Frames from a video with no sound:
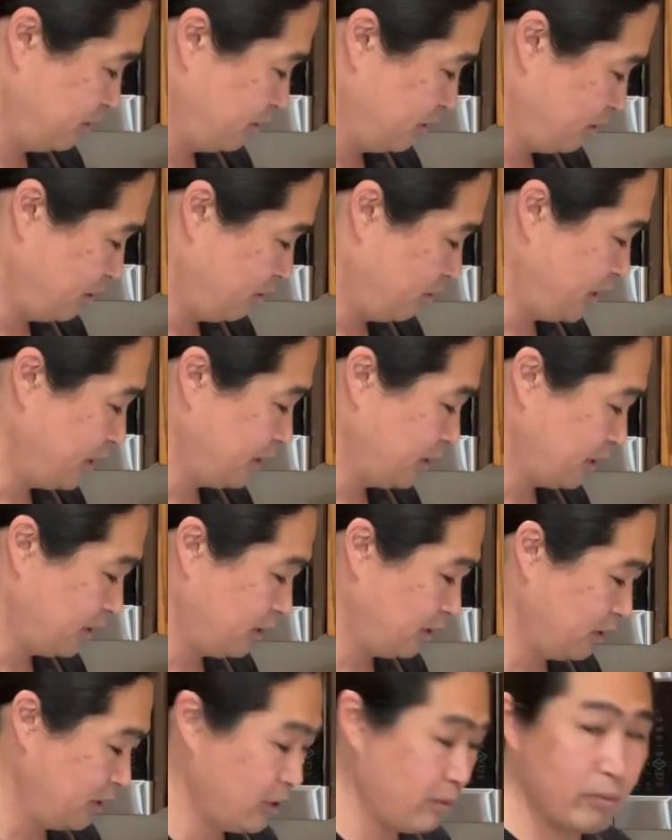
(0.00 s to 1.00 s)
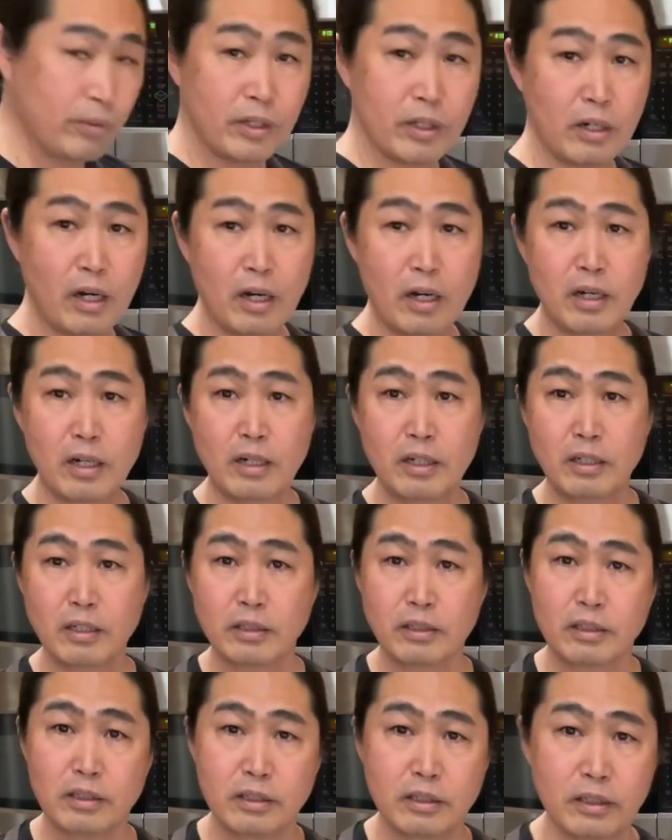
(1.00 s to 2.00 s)
All right, I think we are
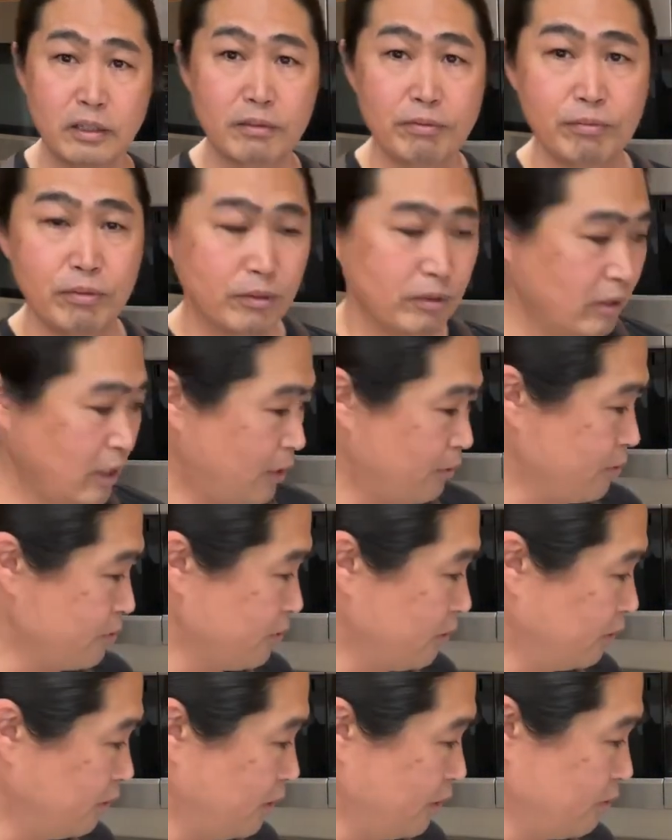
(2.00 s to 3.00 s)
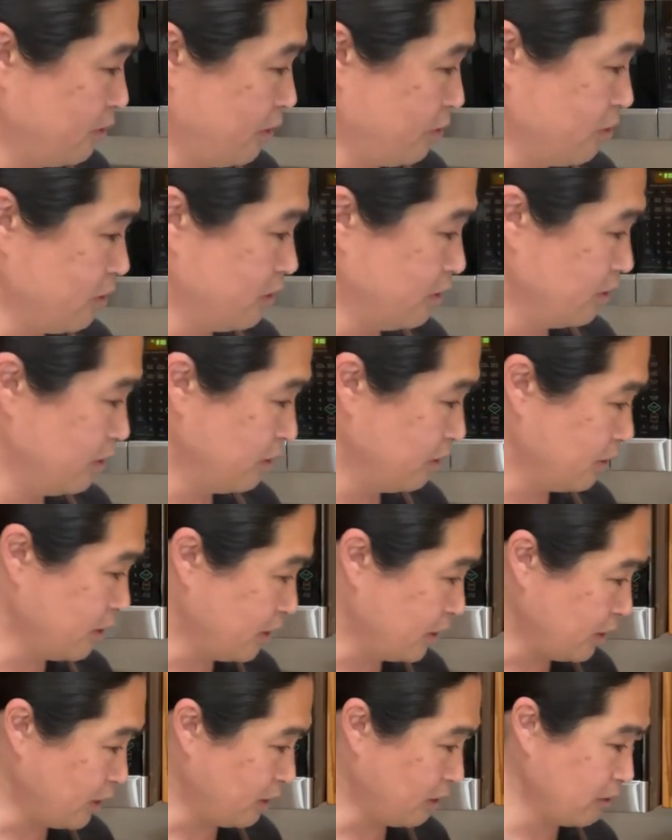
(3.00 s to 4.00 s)
good for the, our Sunday session.
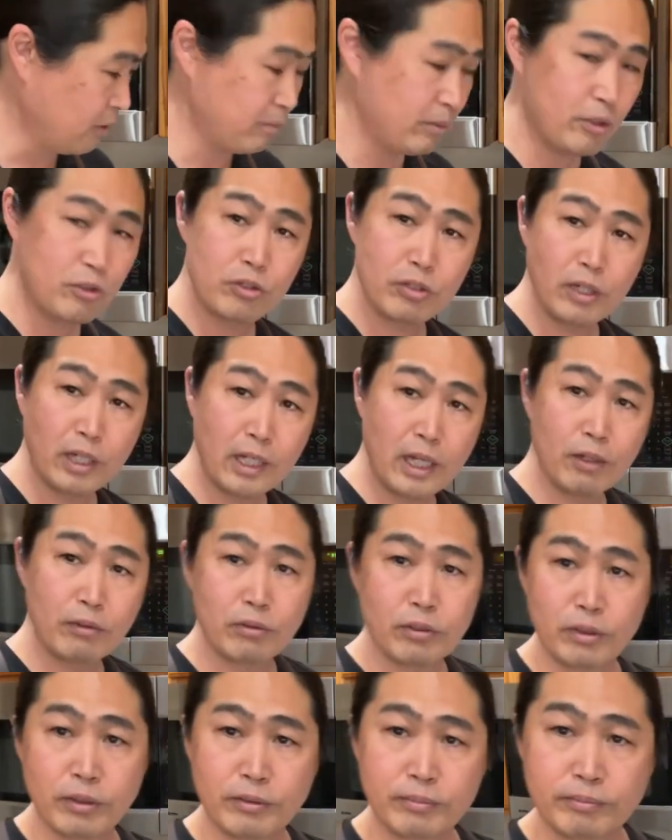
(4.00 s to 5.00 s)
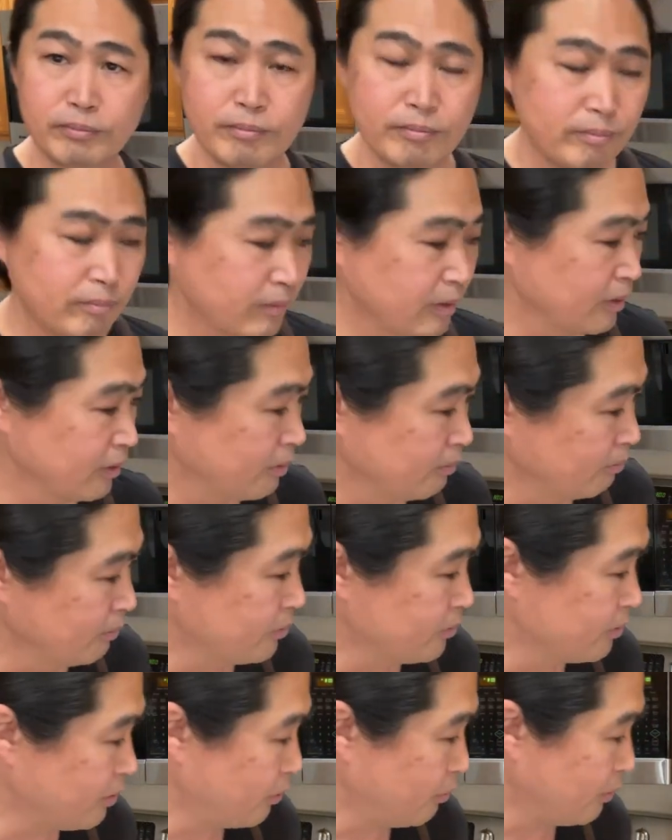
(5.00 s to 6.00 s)
Again, I'm gonna big shout out to
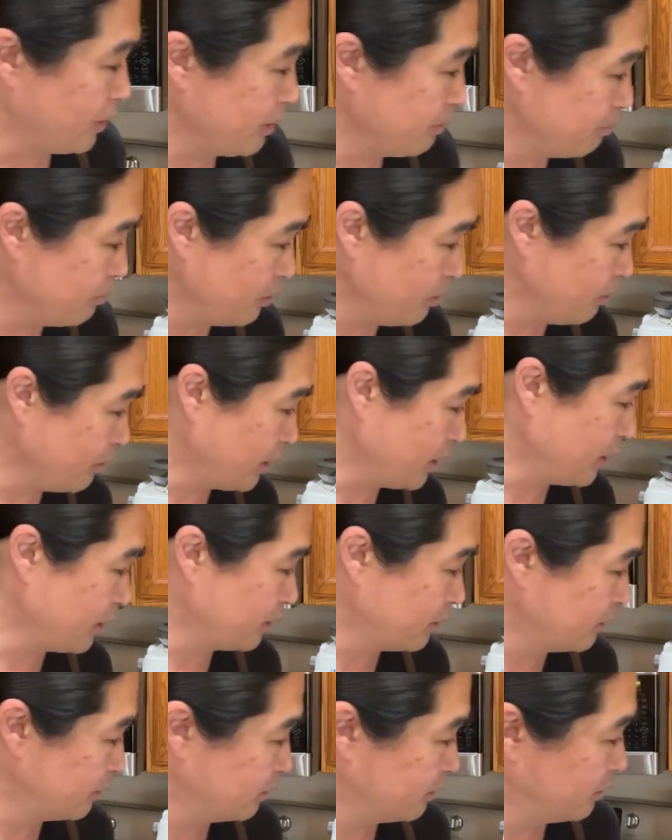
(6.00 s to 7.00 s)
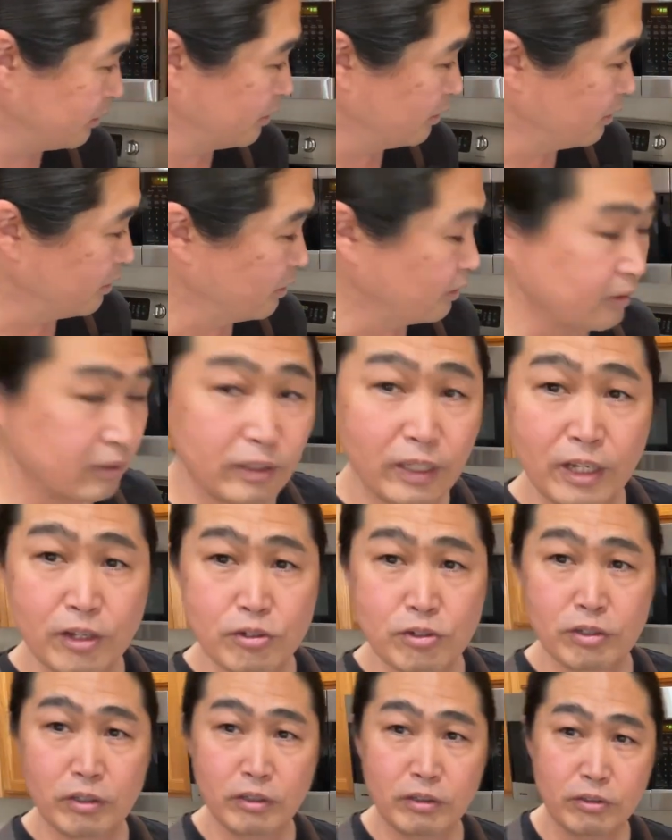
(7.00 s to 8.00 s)
Mr. Rainbow and
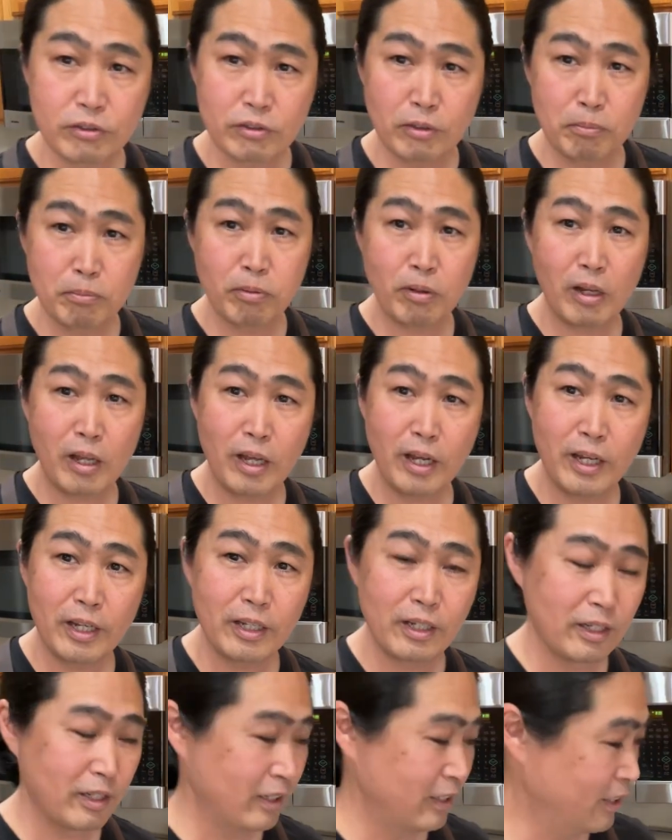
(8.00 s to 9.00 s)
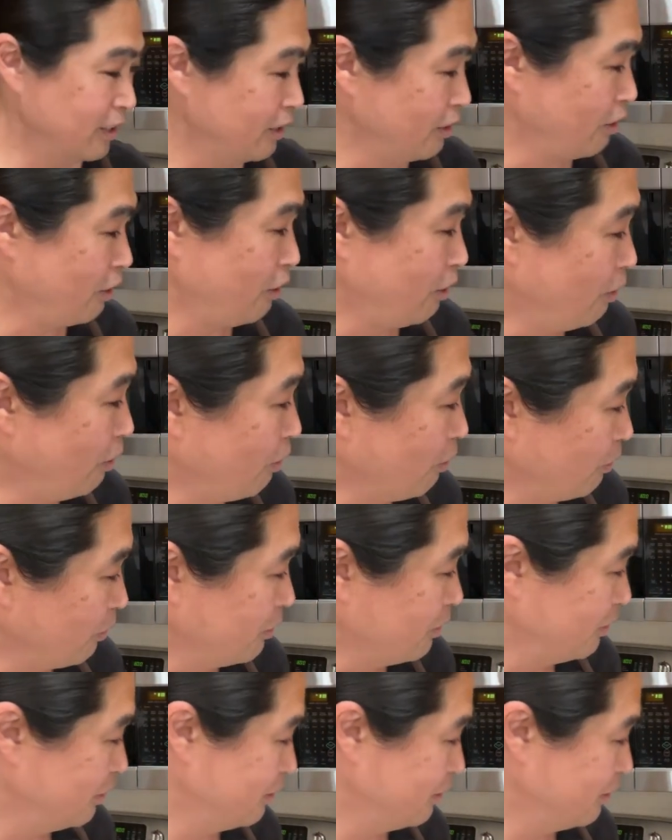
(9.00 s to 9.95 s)
Nation Supply Org.